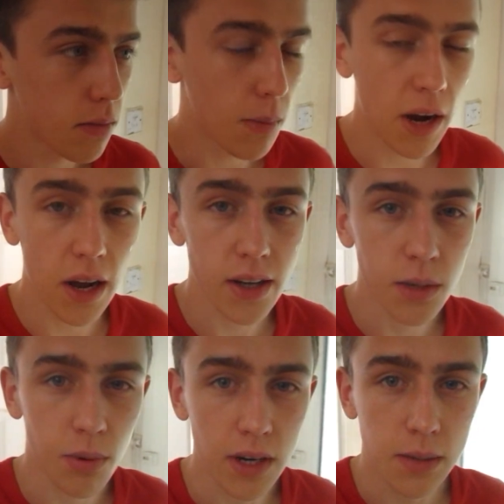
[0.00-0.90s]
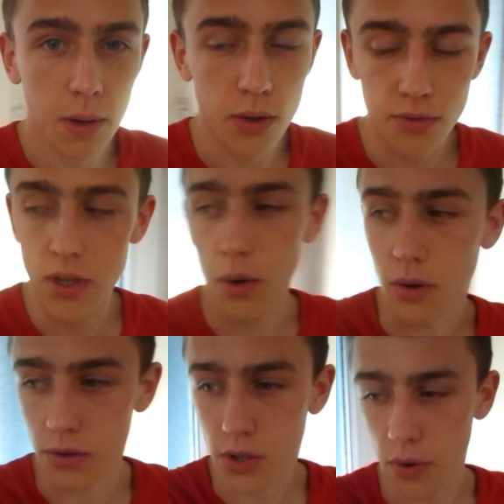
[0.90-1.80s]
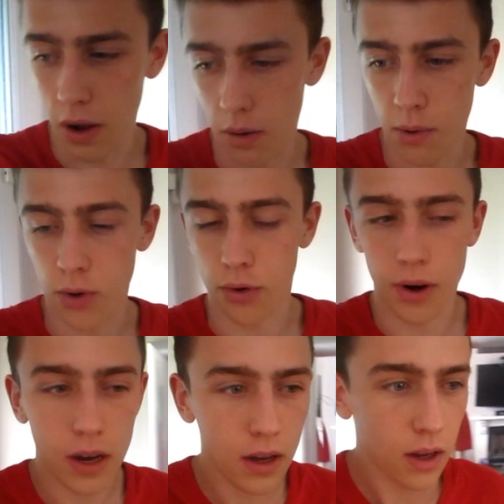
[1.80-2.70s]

But my eye spray smells of donuts, so now I'm hungry.